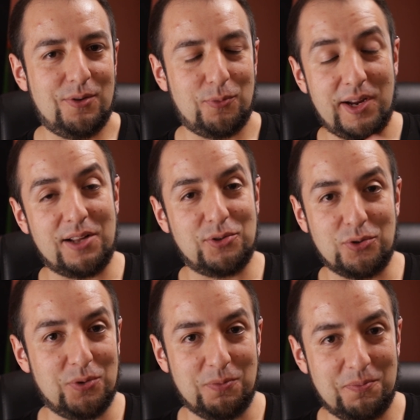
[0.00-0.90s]
we can
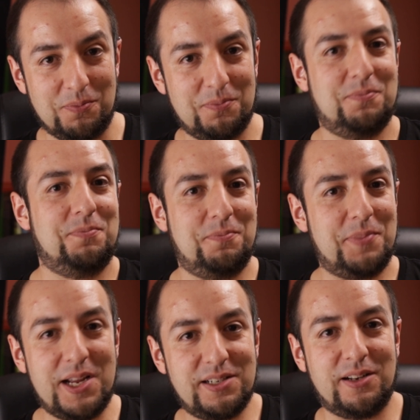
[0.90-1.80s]
do
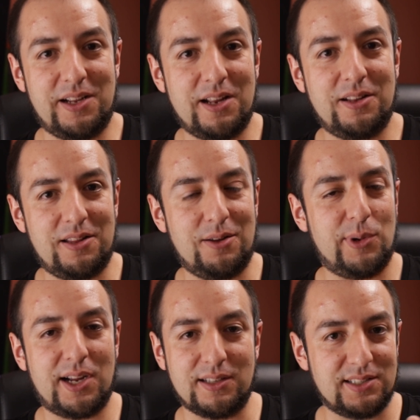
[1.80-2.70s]
basically anything,
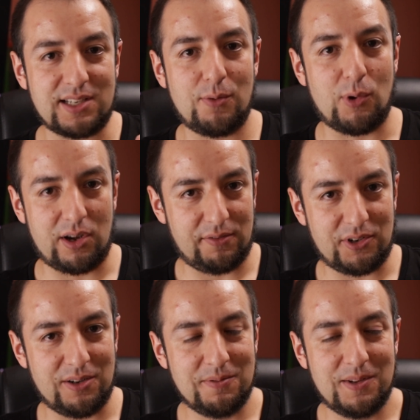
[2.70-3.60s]
we can decide
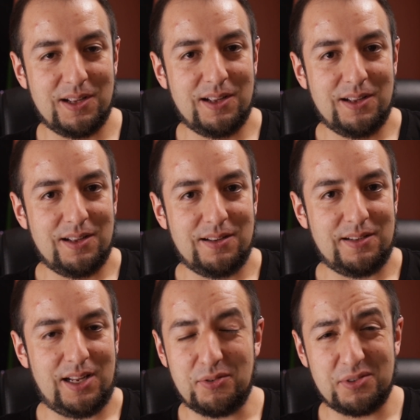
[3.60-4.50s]
whatever,
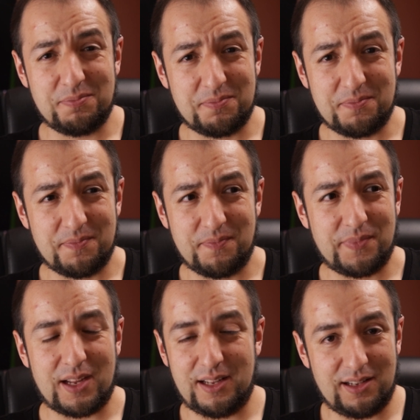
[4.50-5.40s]
even
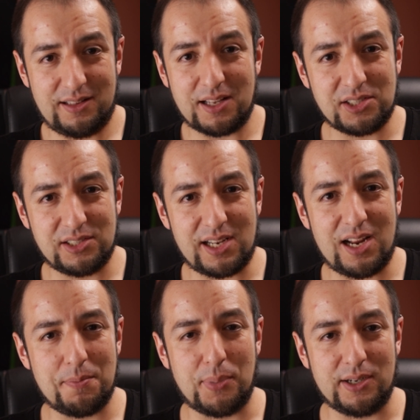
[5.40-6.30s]
it doesn't
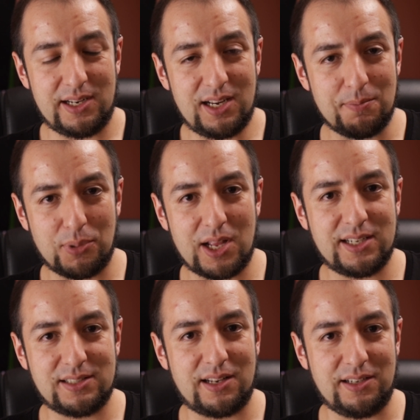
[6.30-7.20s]
say, but it
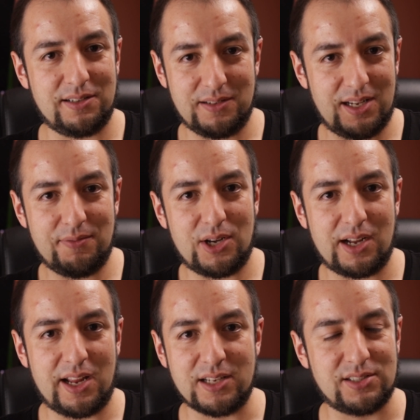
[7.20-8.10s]
implies that it even
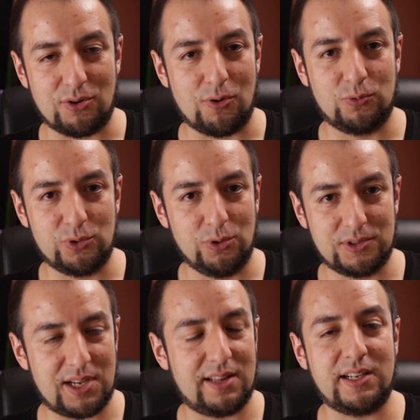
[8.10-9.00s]
against their own
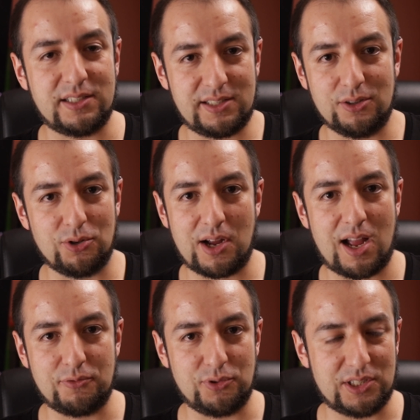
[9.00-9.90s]
rules, and they still don't
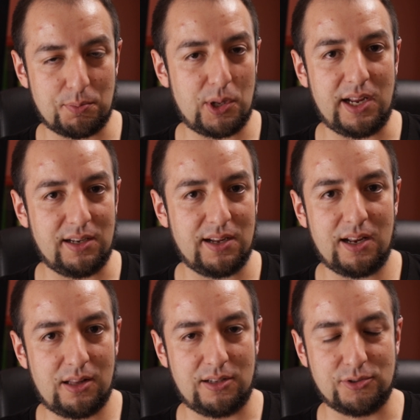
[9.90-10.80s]
have to explain
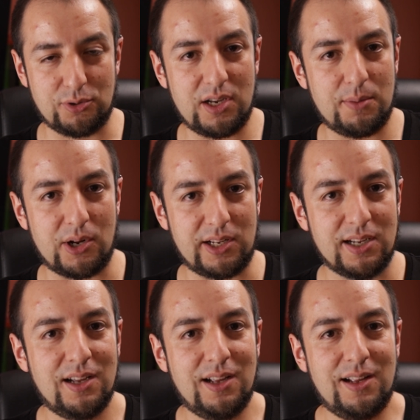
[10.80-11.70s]
anything to anybody.
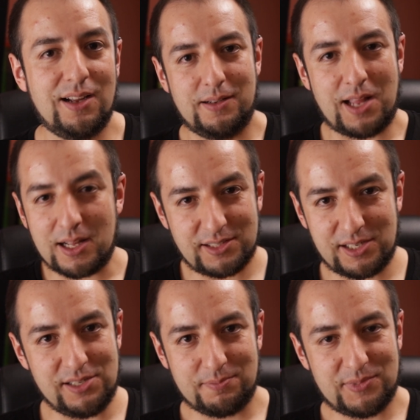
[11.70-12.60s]
That
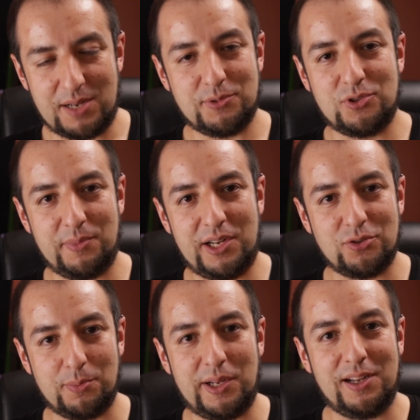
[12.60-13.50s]
seems to me
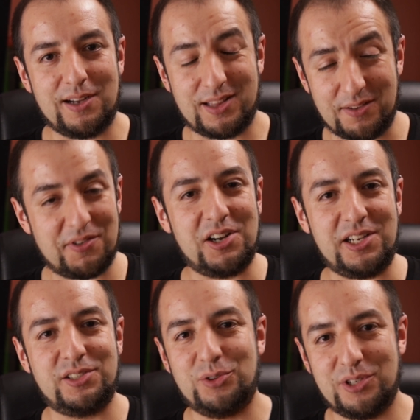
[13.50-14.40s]
to be, at the very
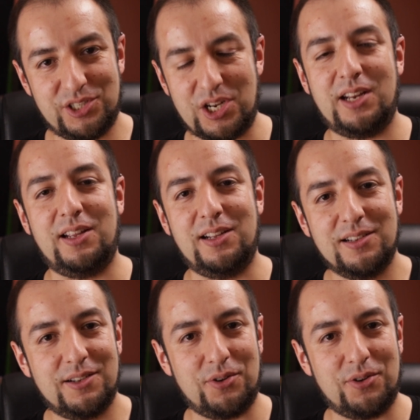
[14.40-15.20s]
least, shady,